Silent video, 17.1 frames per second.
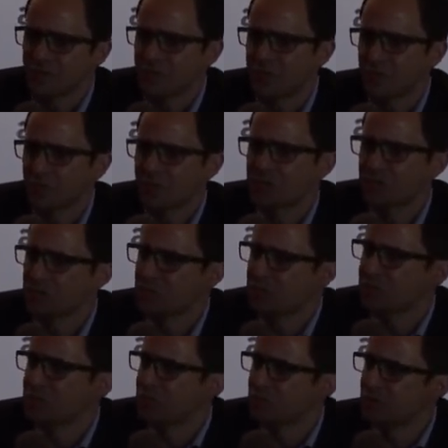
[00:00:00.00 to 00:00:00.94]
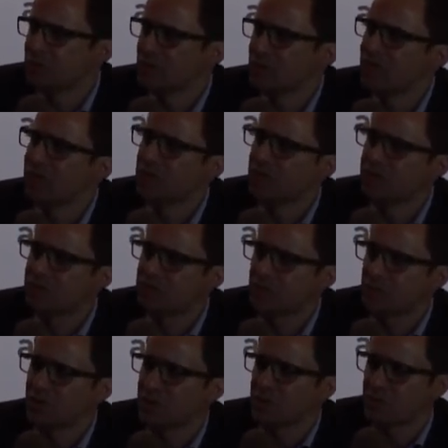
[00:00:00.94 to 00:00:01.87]
COD model, and
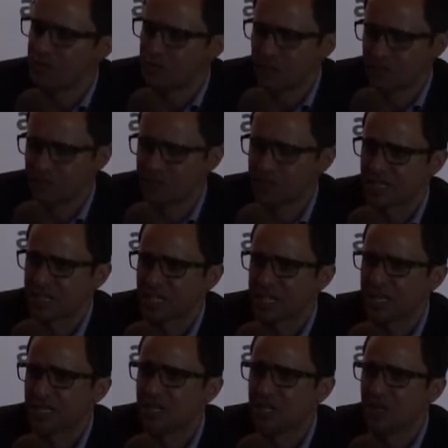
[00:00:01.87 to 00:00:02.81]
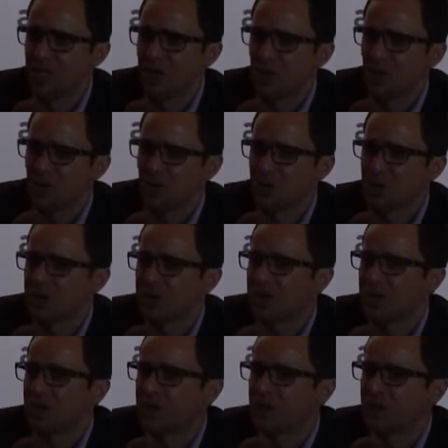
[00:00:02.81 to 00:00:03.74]
they've seen that
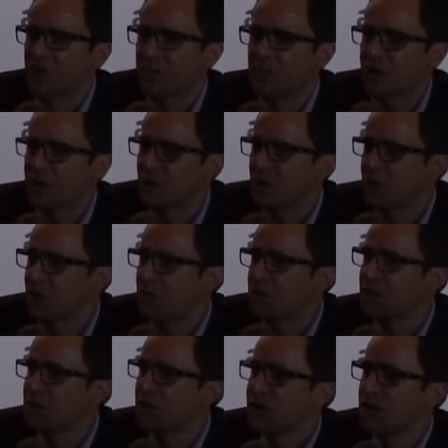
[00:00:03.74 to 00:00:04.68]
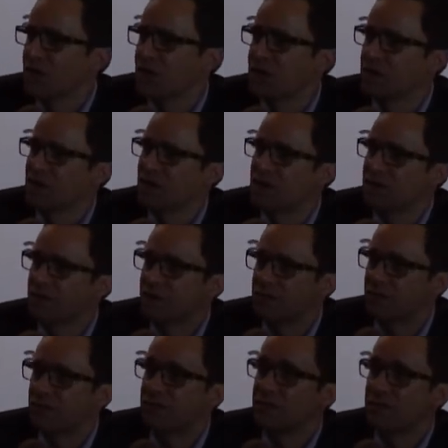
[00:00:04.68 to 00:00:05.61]
with Pay at Home, their
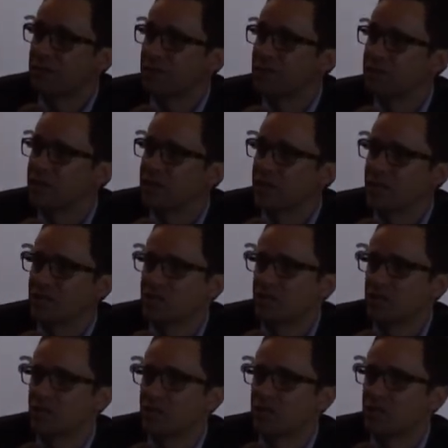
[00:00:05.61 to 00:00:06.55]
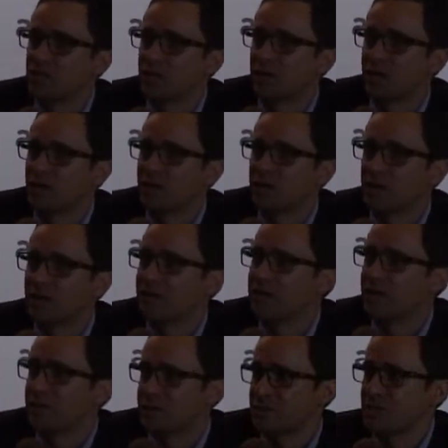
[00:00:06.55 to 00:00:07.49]
fulfillment is
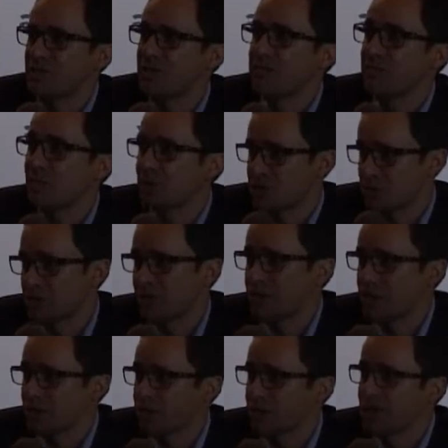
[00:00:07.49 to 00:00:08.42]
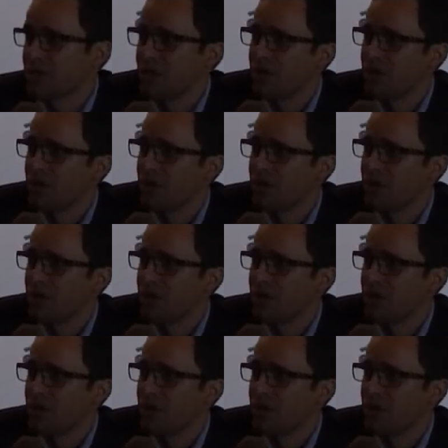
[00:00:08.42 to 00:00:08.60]
25% much better